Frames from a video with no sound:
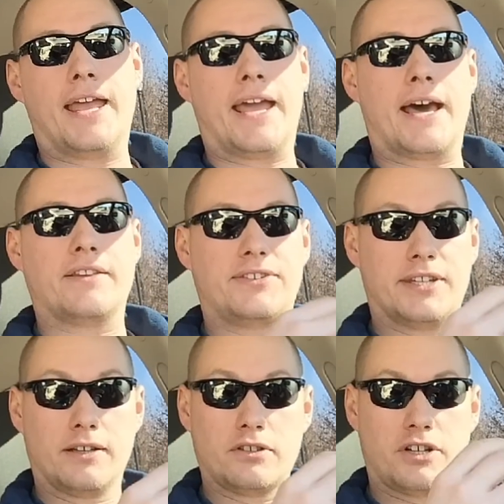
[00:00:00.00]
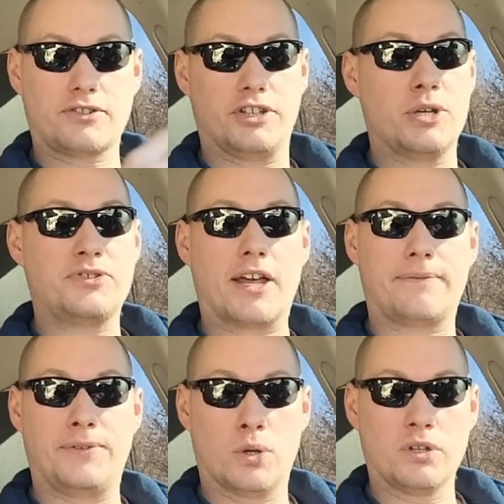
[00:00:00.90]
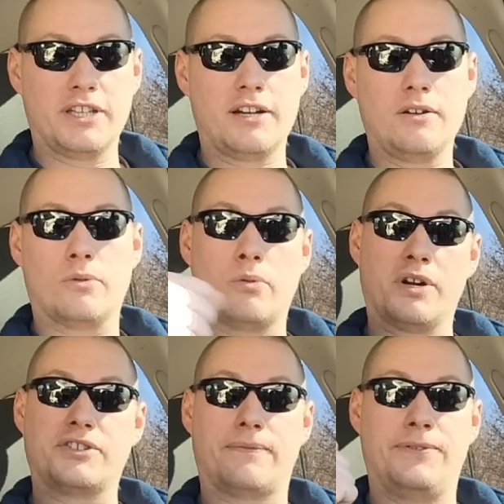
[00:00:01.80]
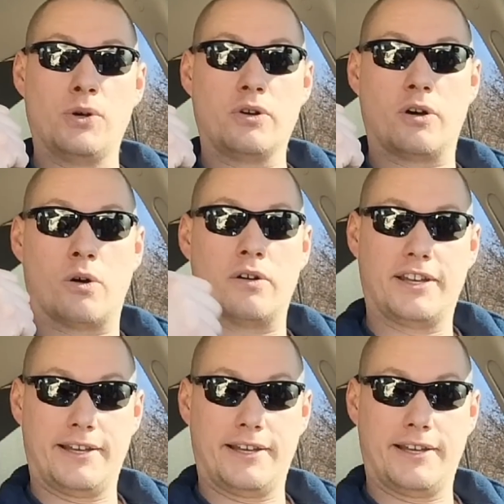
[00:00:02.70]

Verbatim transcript: and the cylinder doesn't use that fuel in there. Well, where's the fuel go?